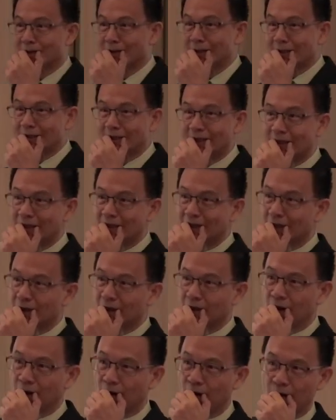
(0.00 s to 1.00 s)
thinking
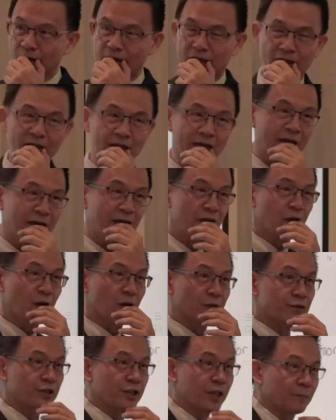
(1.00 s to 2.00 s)
along the line of
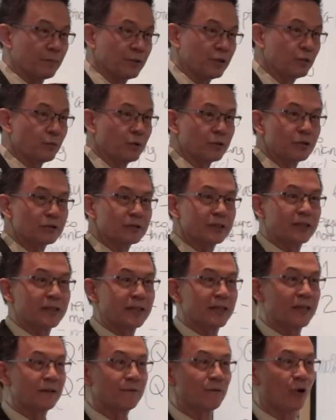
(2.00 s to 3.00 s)
shape. You were not
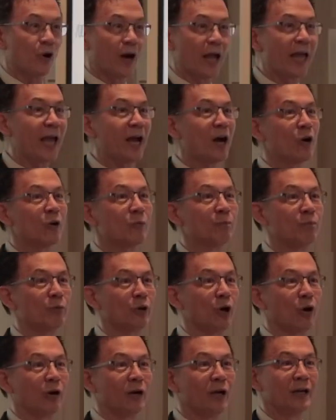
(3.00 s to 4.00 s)
thinking for L block.